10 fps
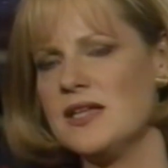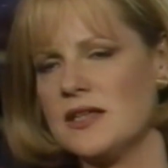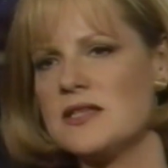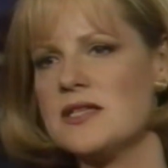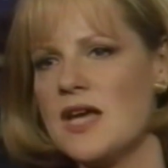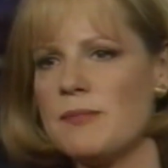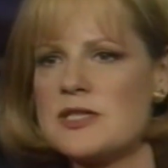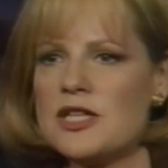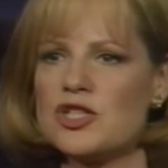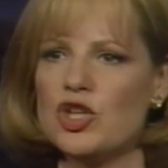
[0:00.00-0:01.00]
In the
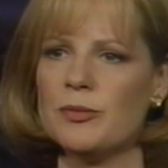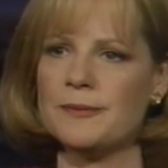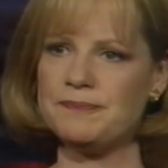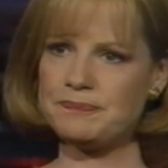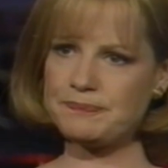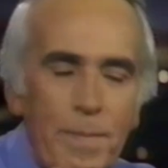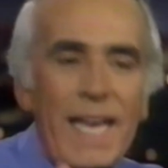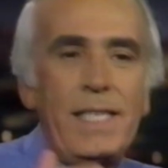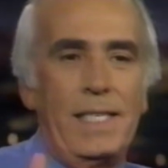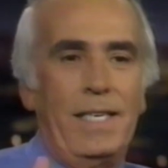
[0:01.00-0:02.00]
interest of
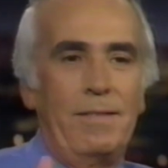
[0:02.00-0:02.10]
pacing.